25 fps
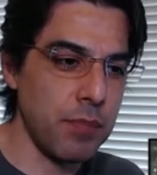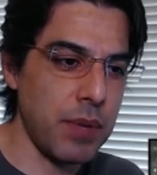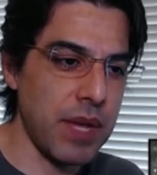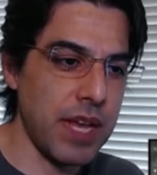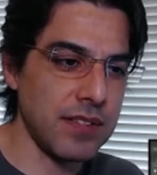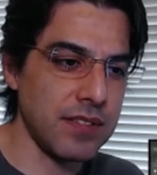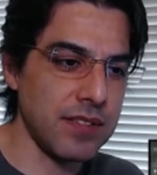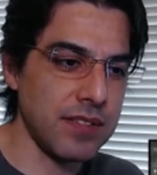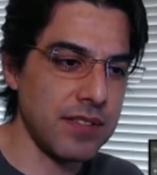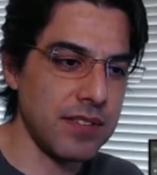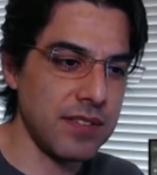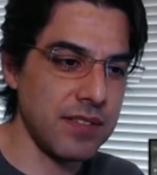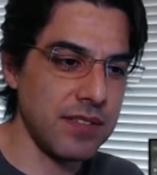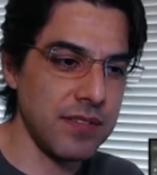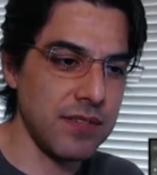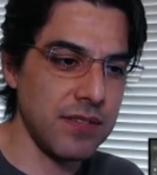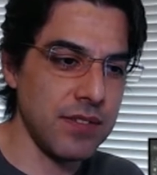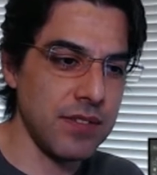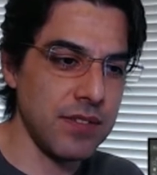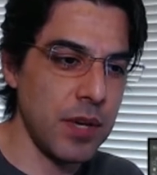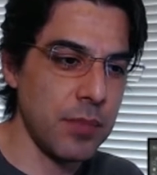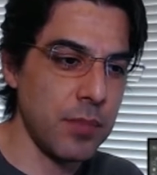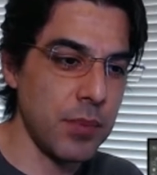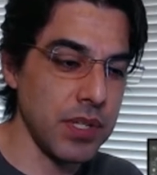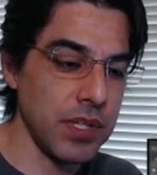past
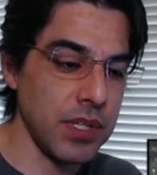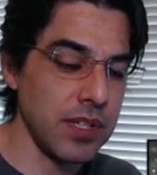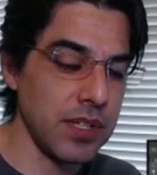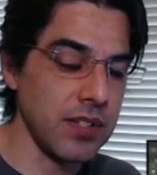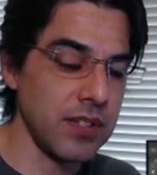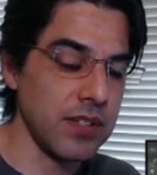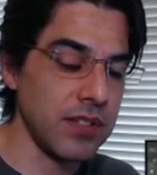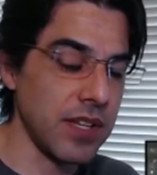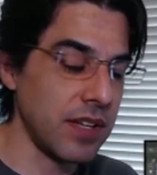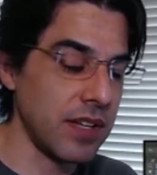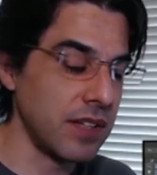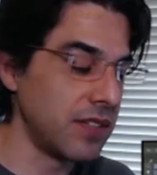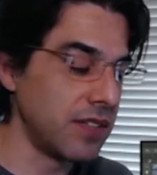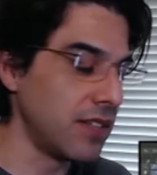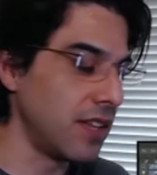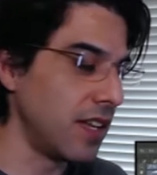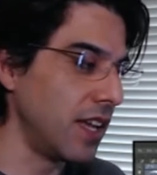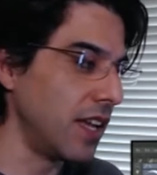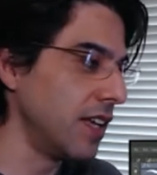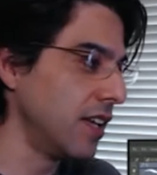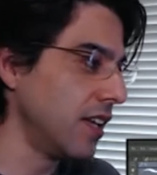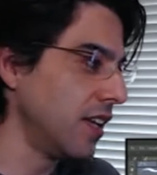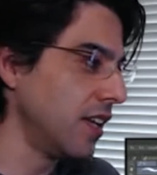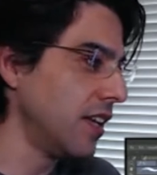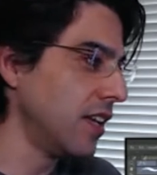couple years, I'd
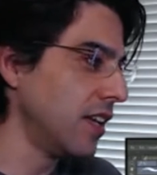say,